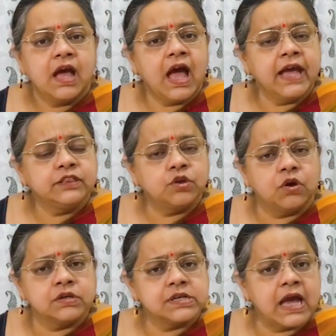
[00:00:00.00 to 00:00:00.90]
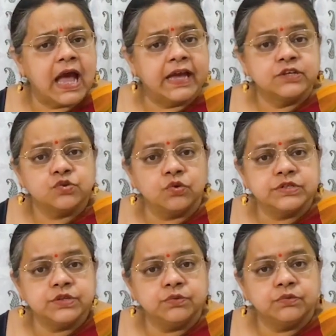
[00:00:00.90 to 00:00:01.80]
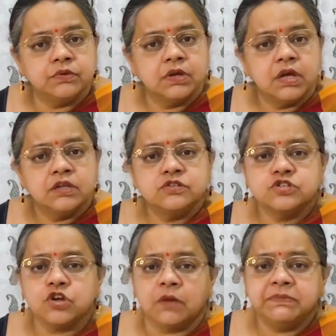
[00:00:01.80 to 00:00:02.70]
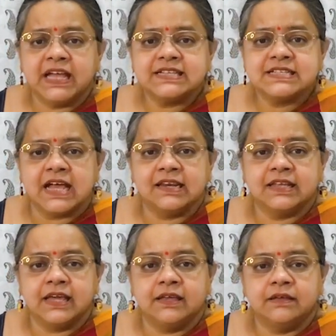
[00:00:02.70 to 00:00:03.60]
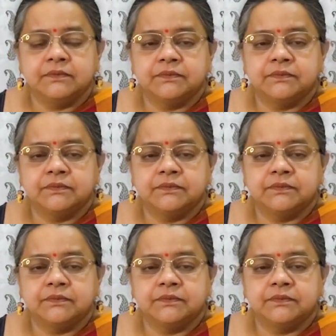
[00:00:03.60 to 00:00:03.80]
I thought I told you, stop that sulking.